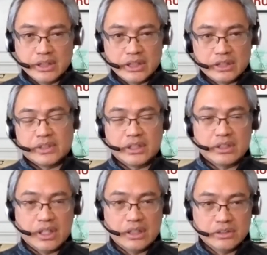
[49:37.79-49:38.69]
Give her a
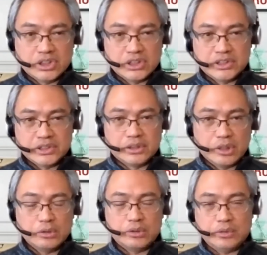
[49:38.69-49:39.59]
call. She's your
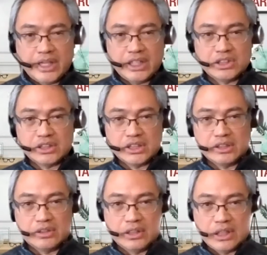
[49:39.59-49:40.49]
go-to agent
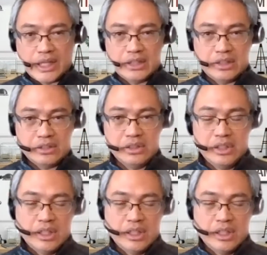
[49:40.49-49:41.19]
in Orlando.